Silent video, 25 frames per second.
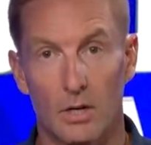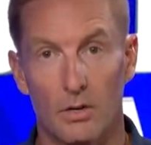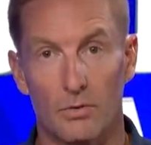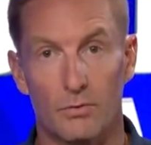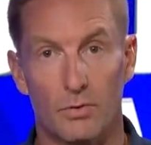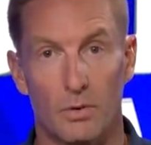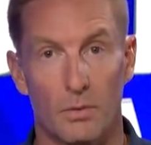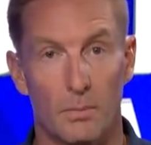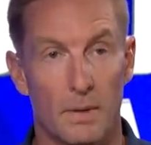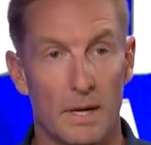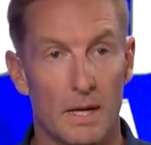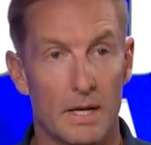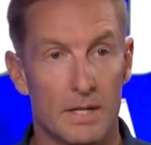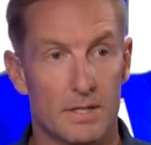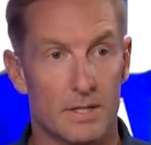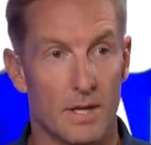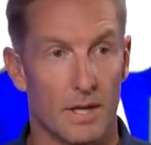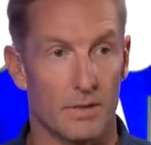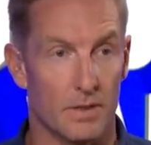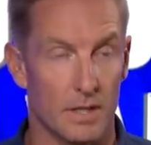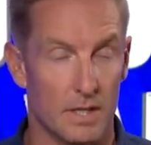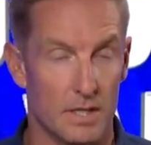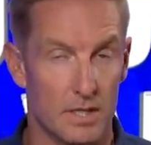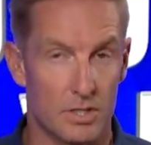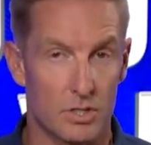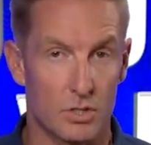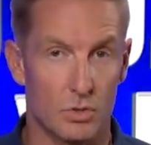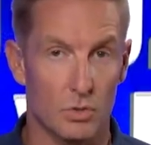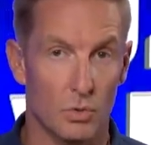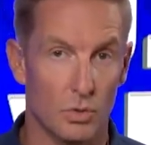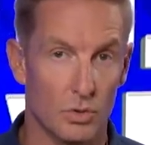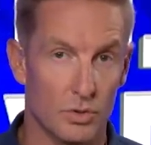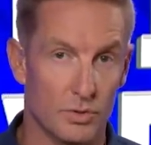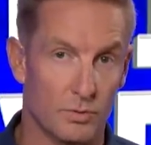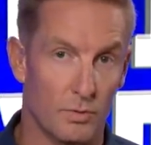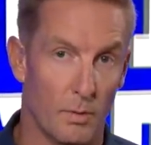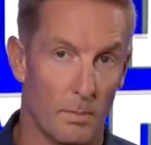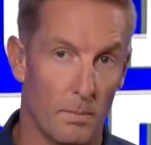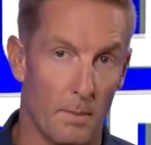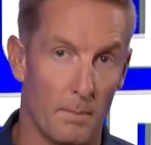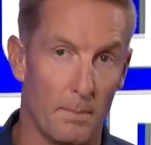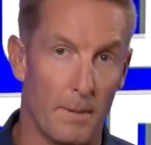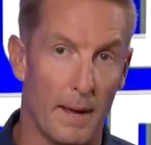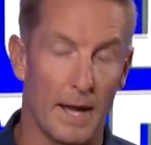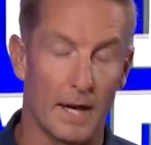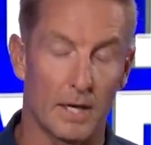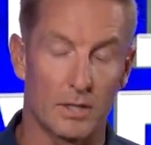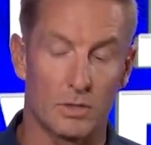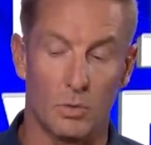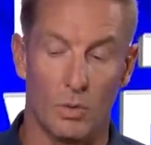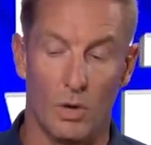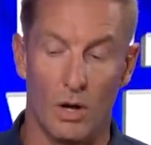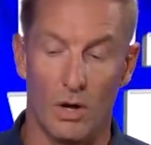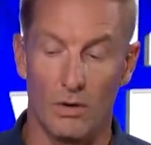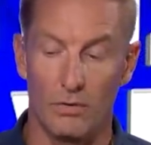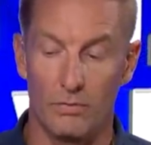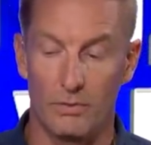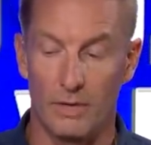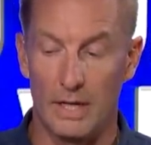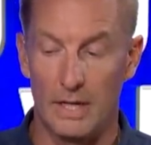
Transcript: for me is that these schools from the Pac-12